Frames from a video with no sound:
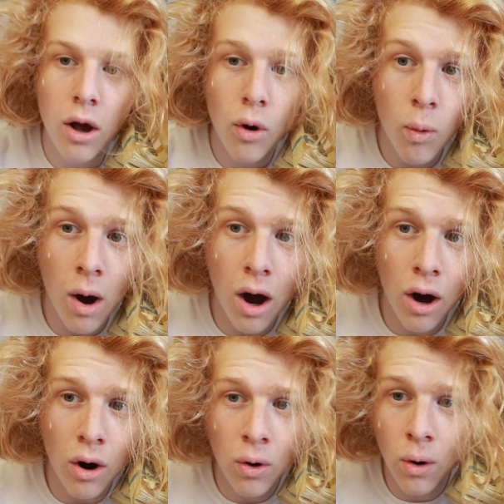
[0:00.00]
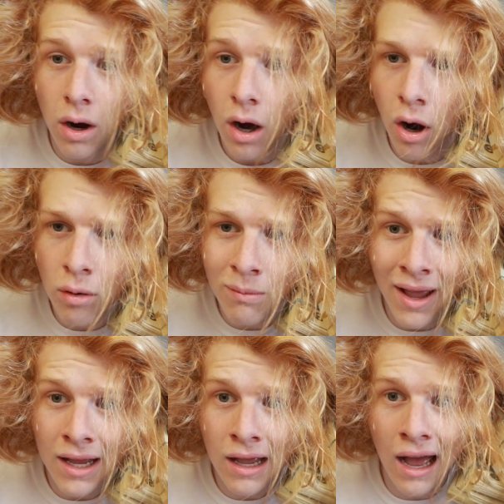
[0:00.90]
Whoa! Whoa. Oh
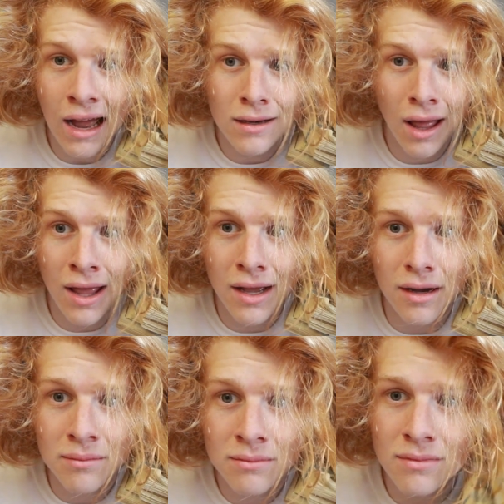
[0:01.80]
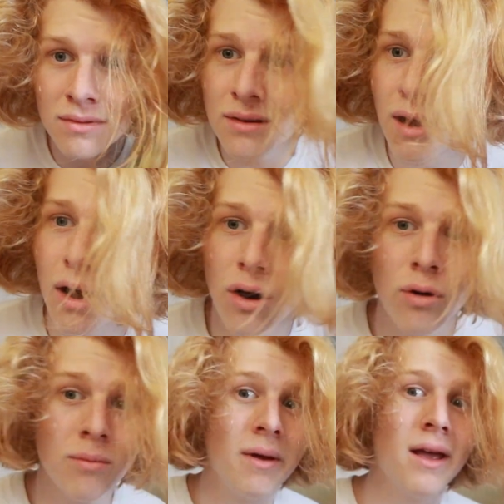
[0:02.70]
man goddamn.
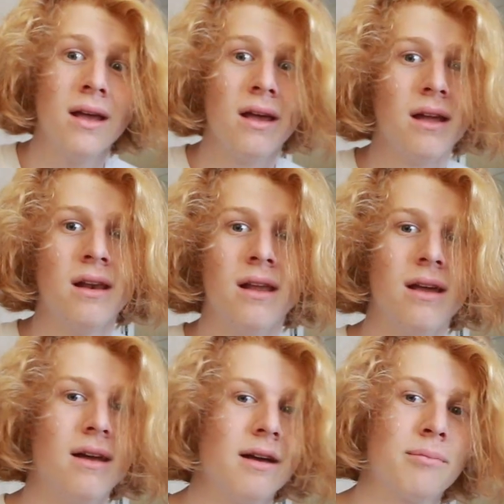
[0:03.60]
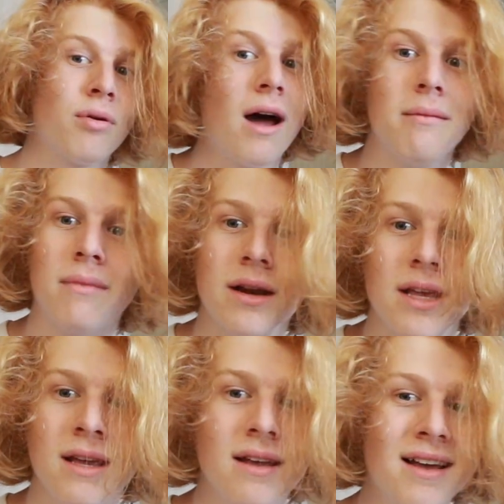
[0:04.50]
Oh man. Prop
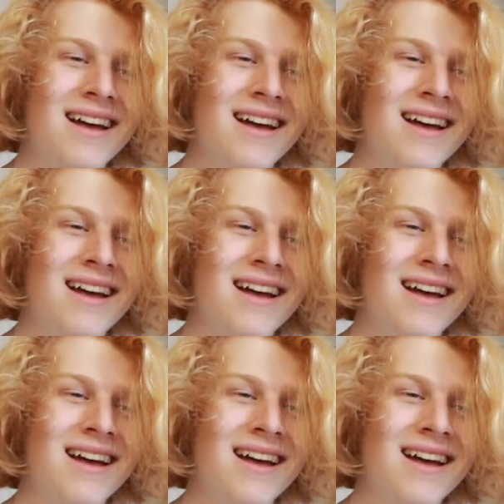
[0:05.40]
money.